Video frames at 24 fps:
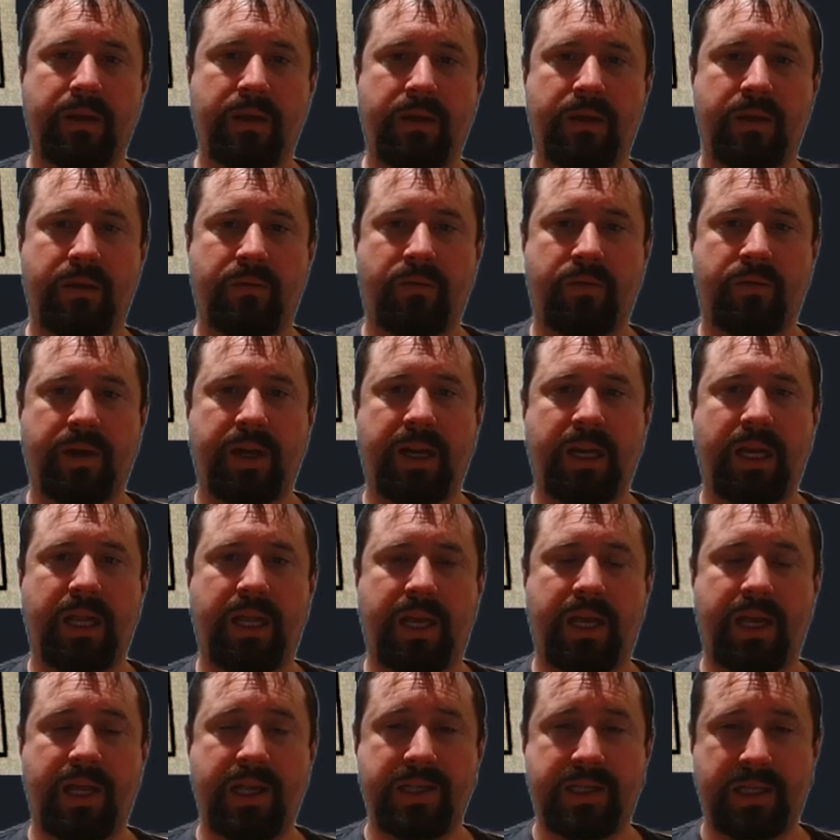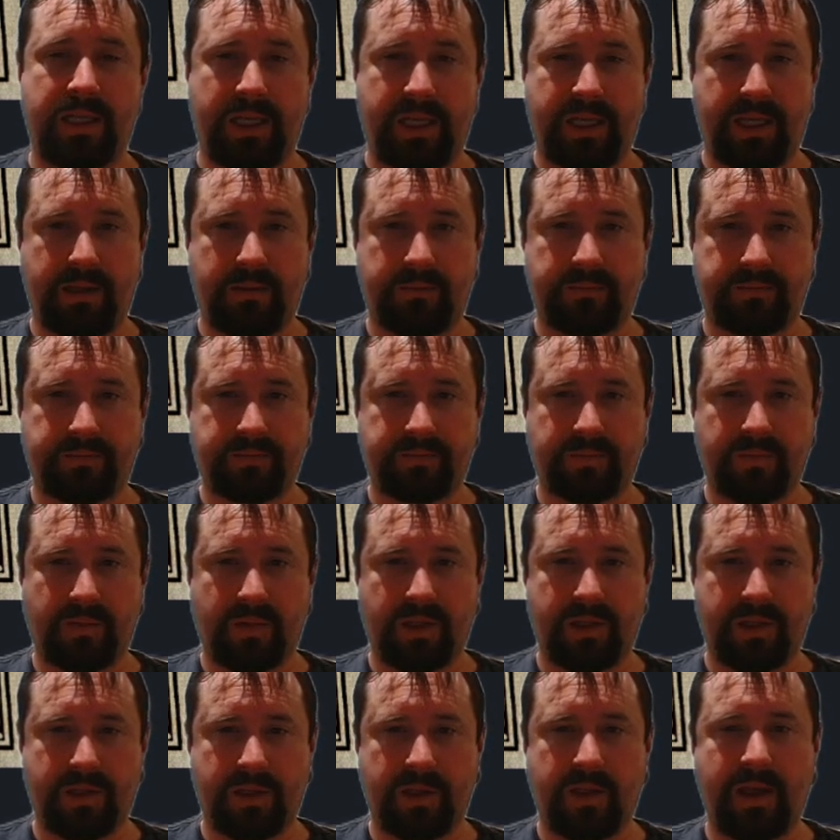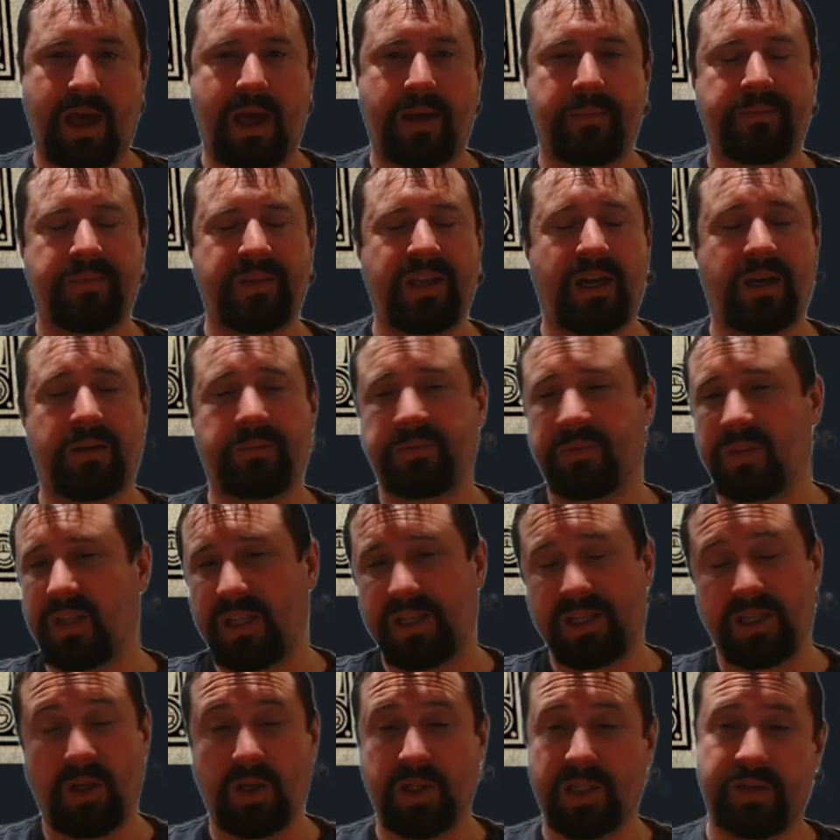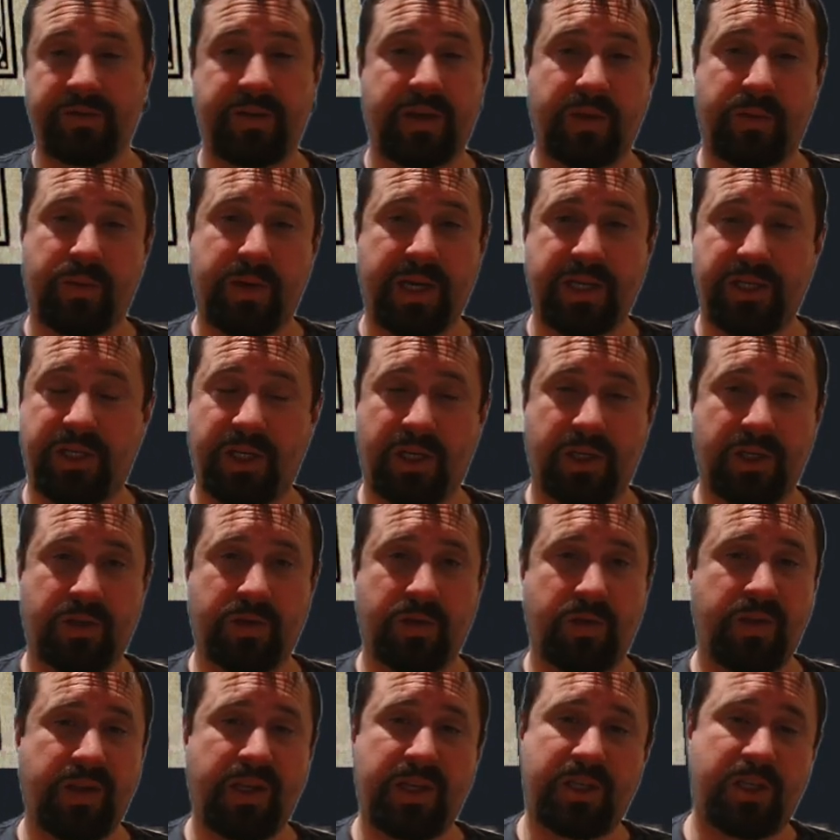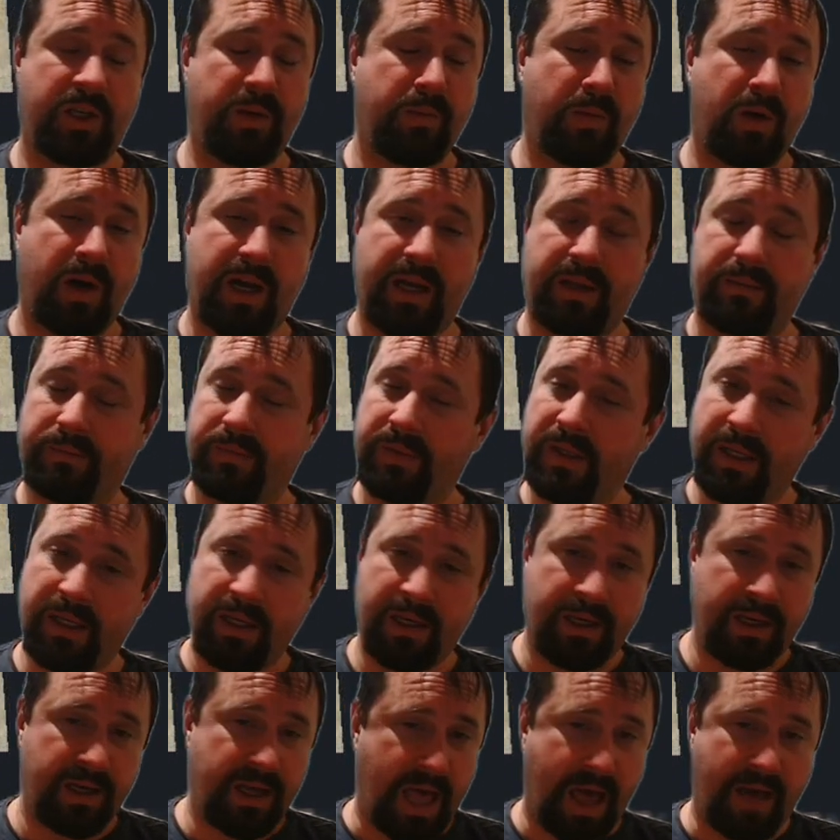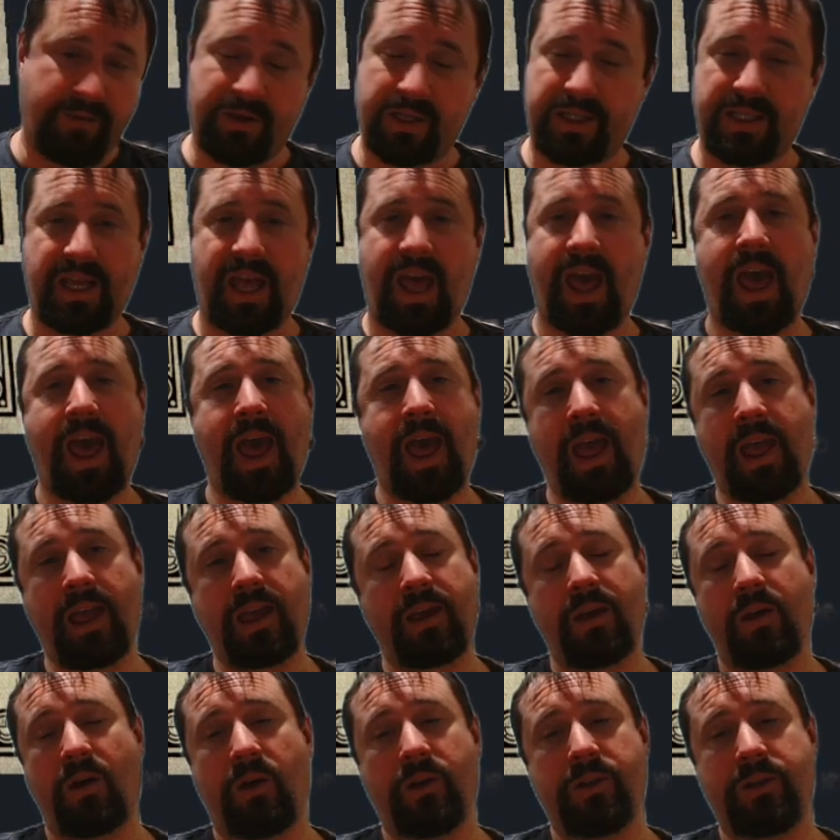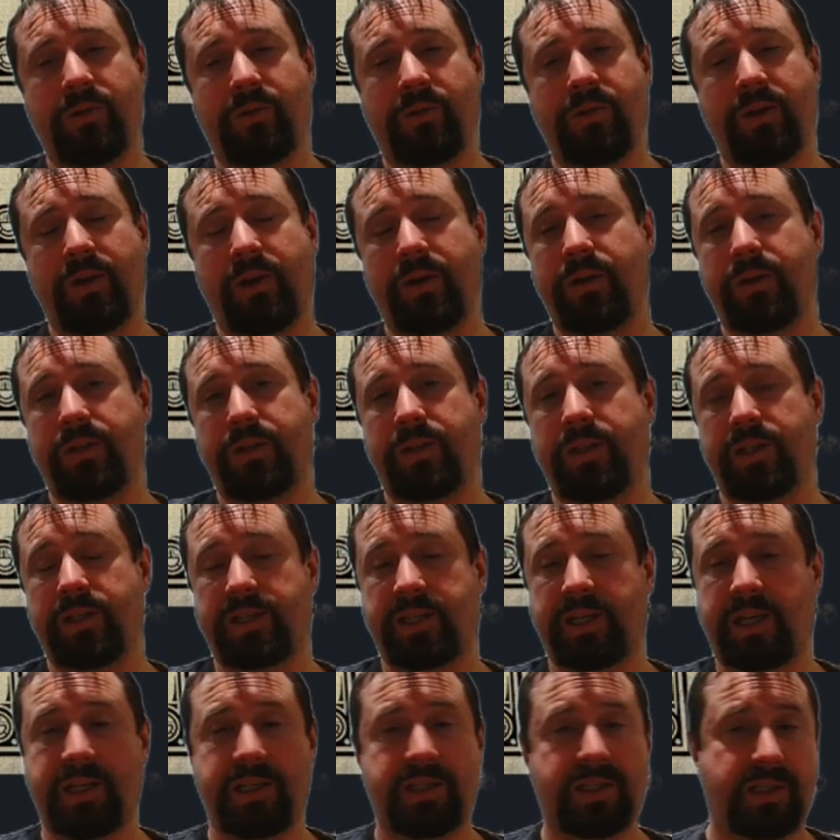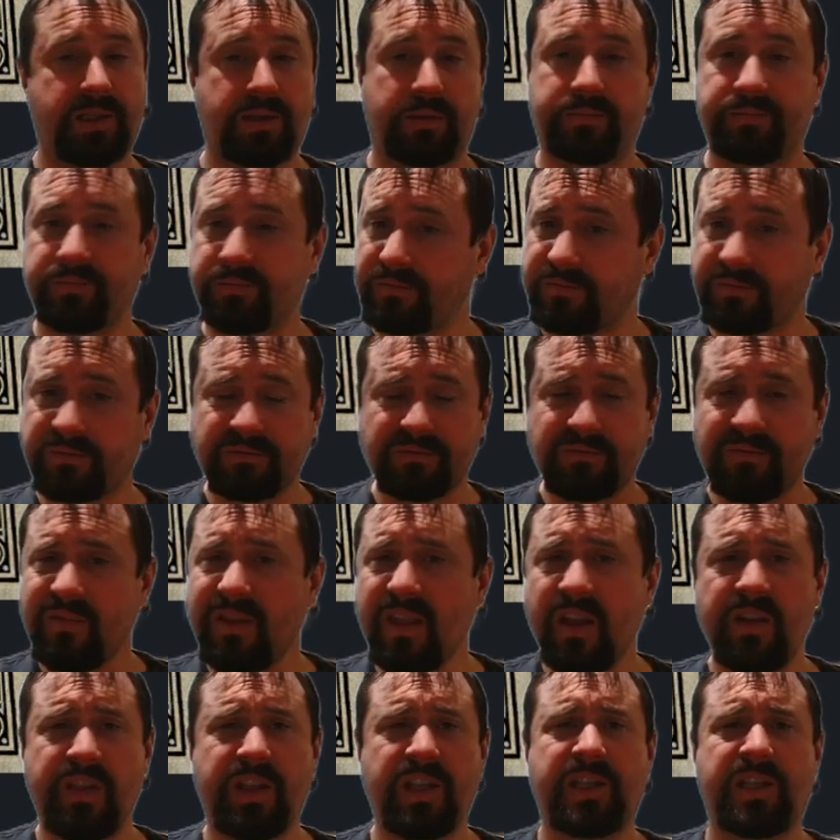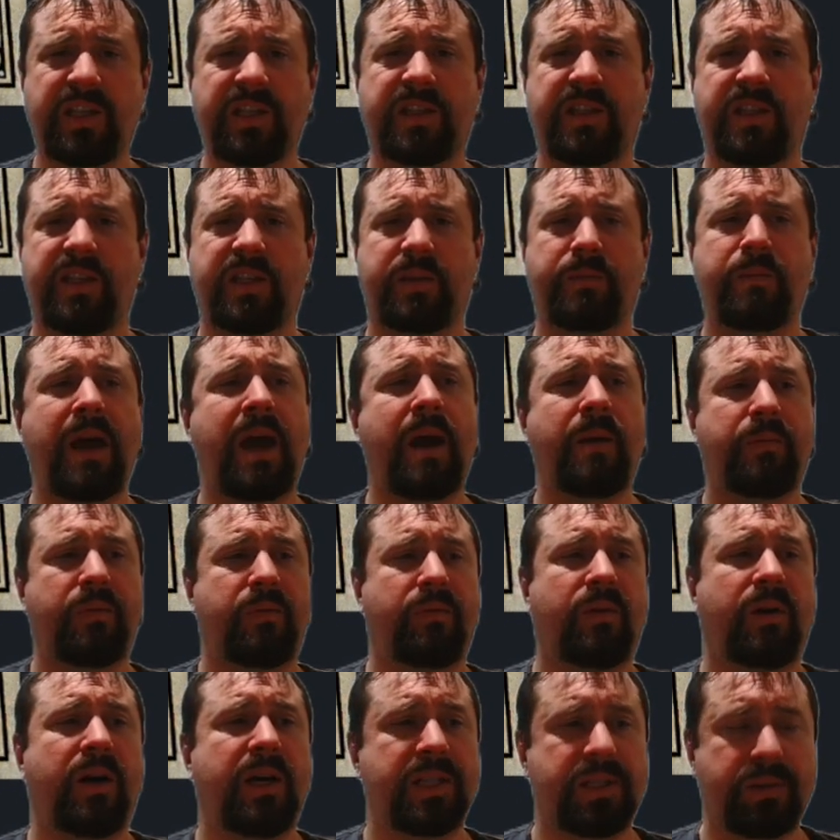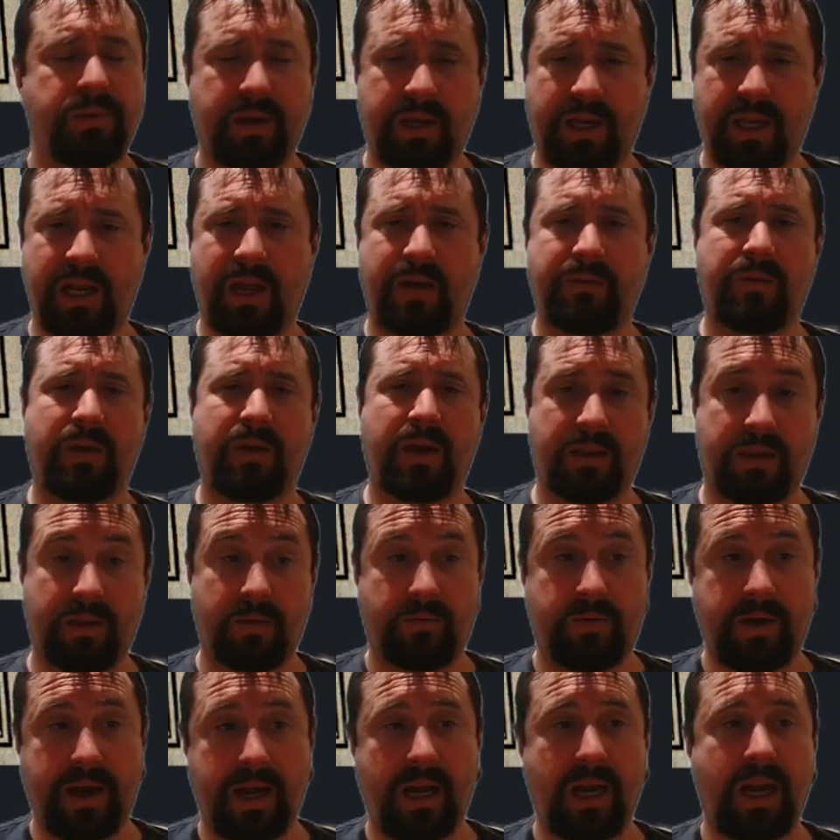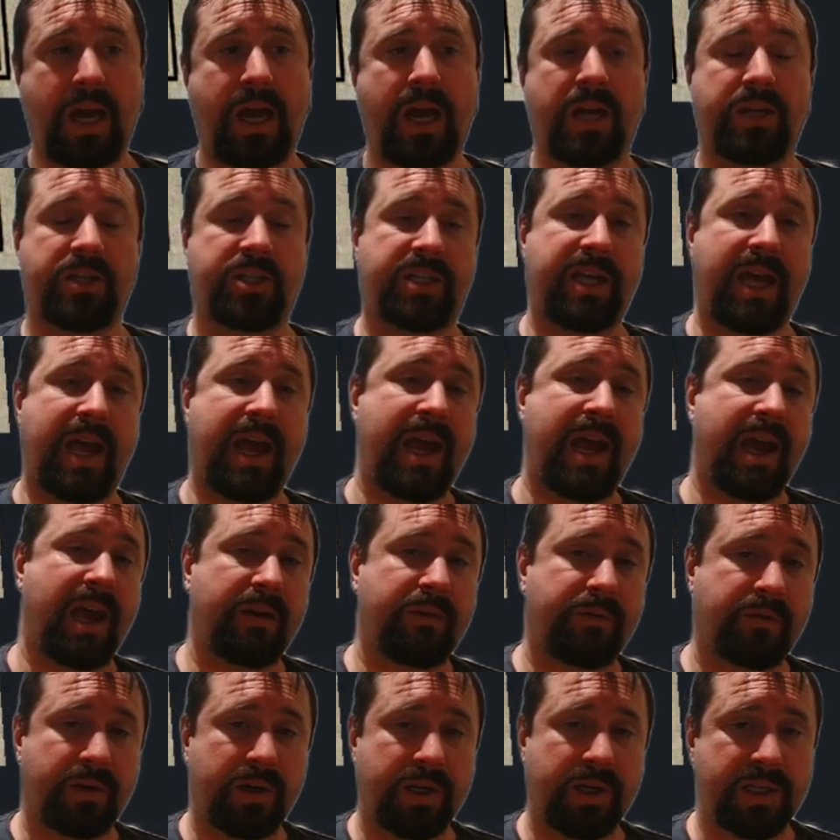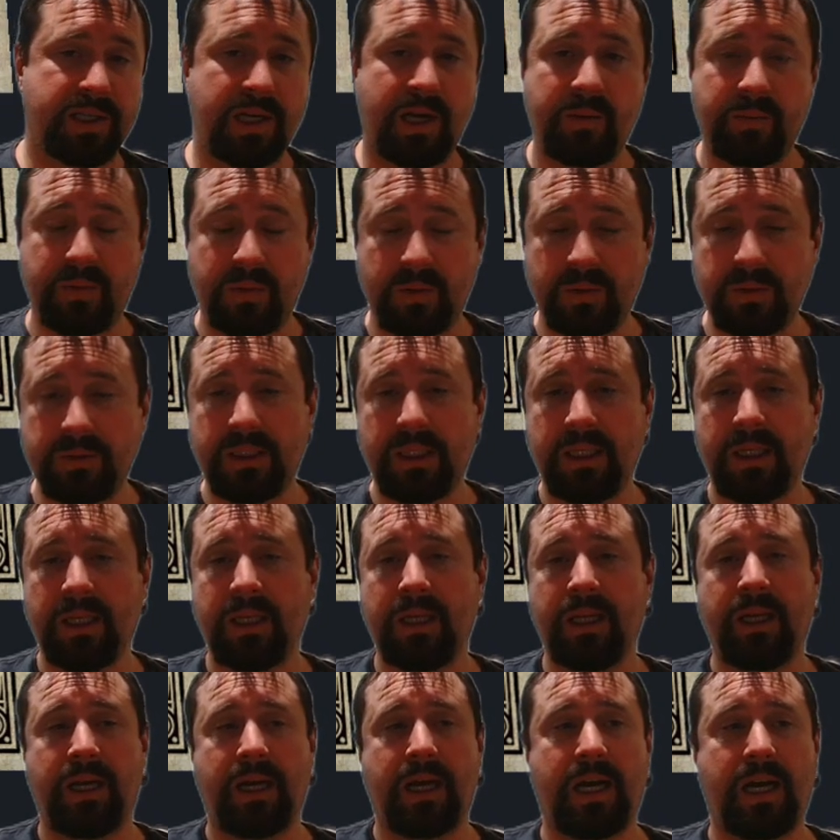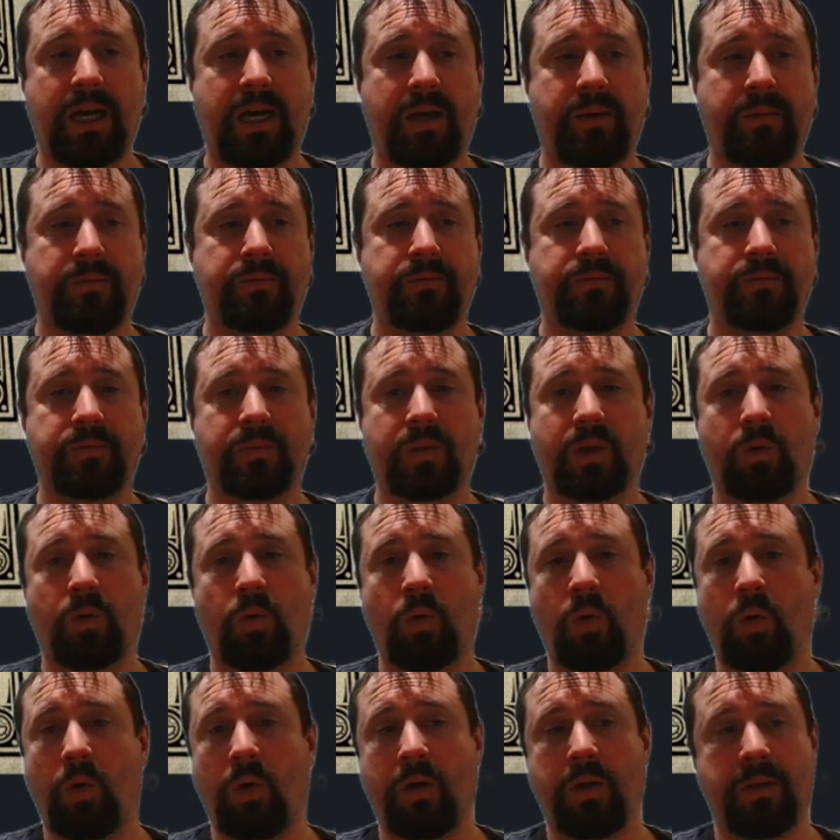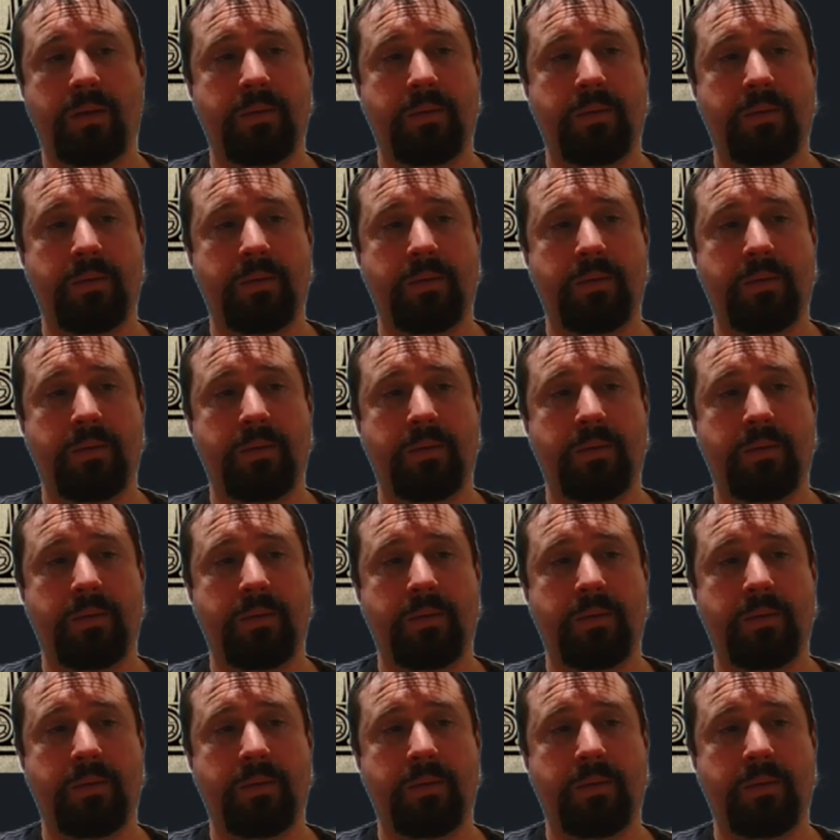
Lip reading: really easily to that. Now there's lots of other ways you could do this. You might have a tag on your note that says this is this map, right? So I could have like the Red Larch tag, for example, or